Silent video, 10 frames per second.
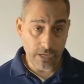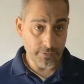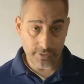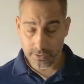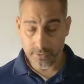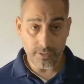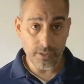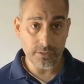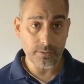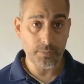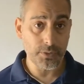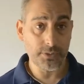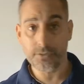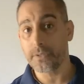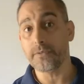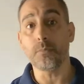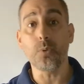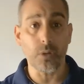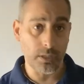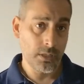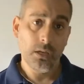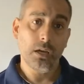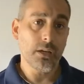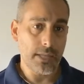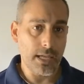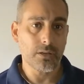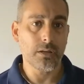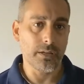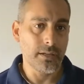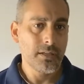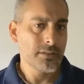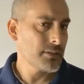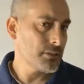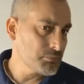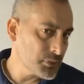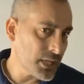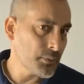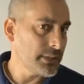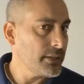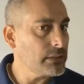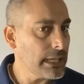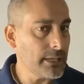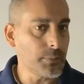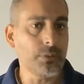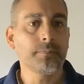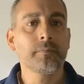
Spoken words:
$600 from purchases or even more on that card. So you're not really held liable.